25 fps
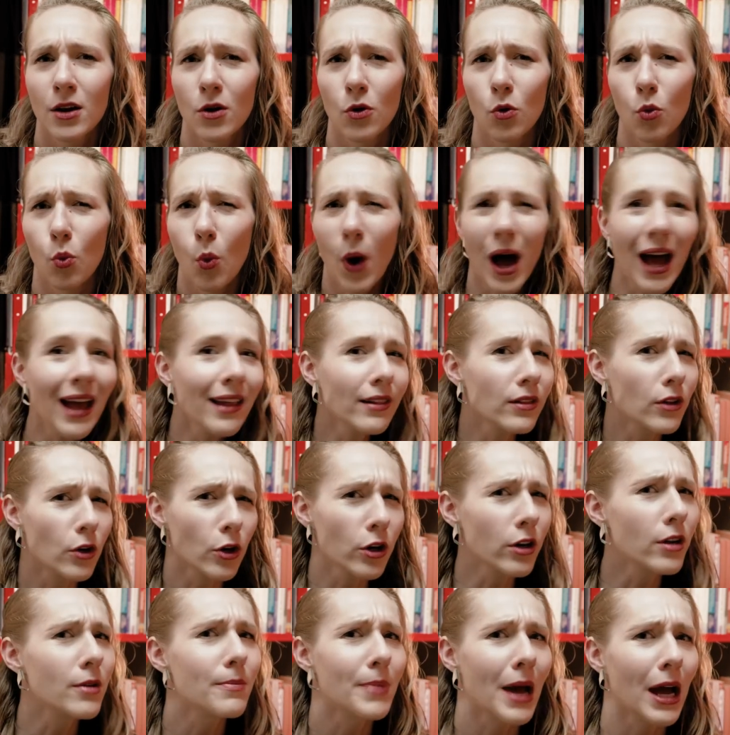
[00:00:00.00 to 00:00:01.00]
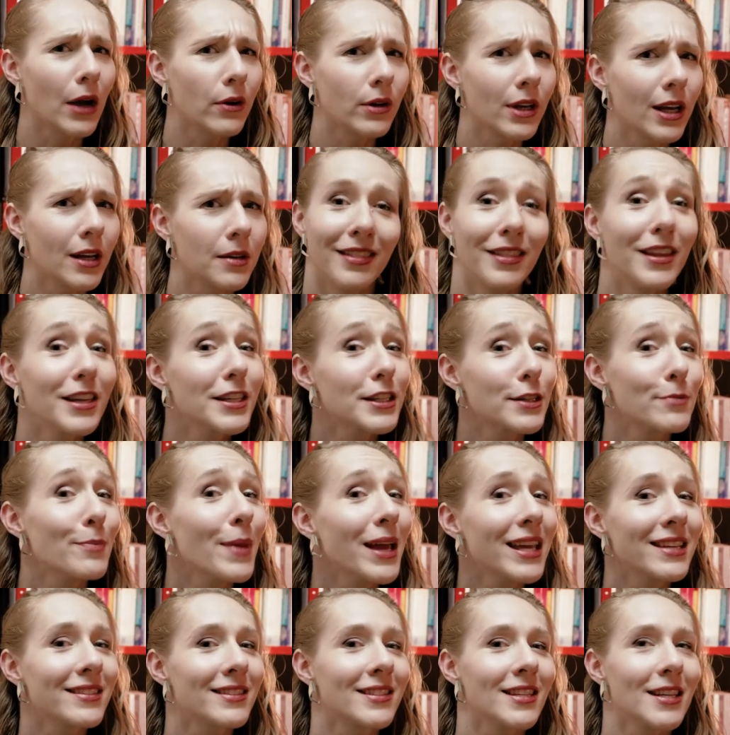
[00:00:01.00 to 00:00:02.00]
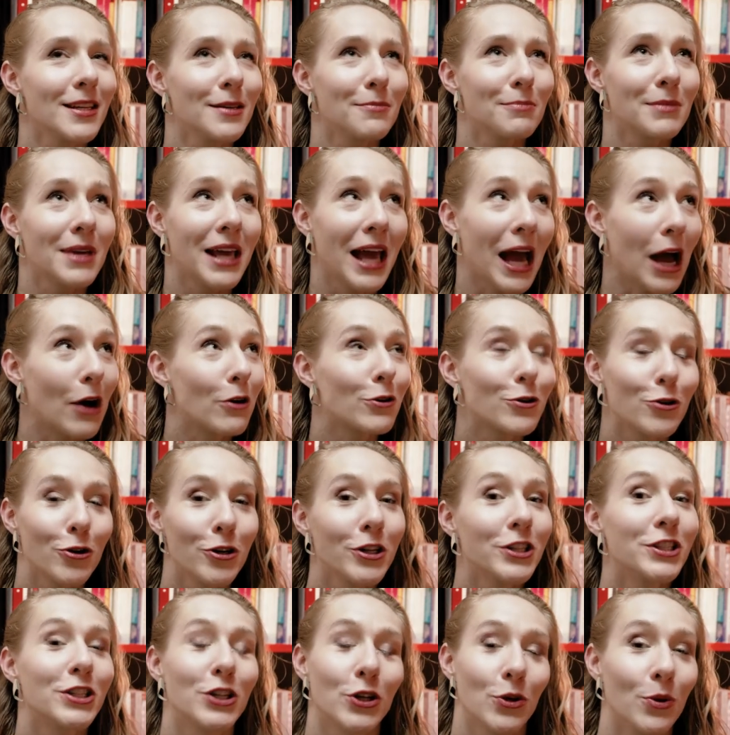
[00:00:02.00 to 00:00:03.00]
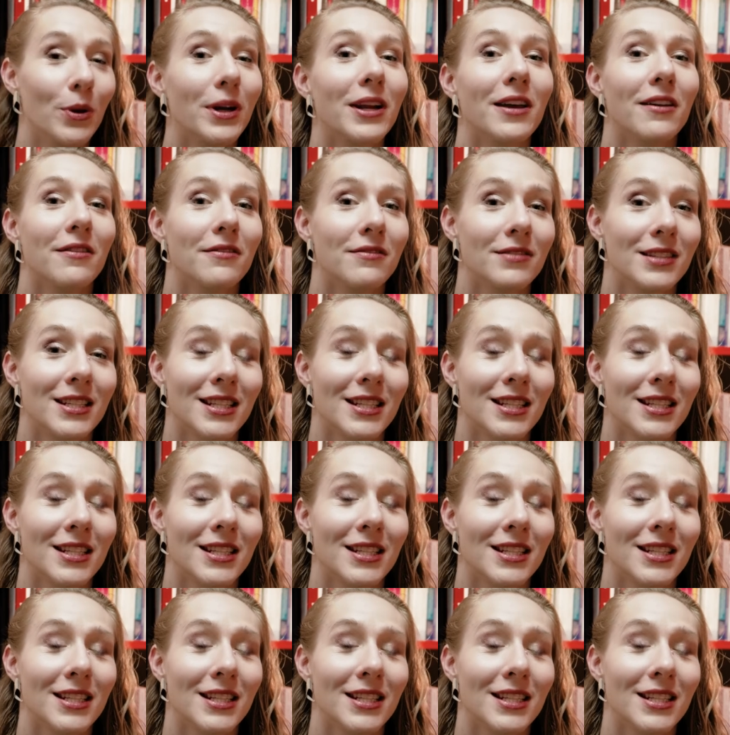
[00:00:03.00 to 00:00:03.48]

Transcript: Why learn about it? This may seem counterintuitive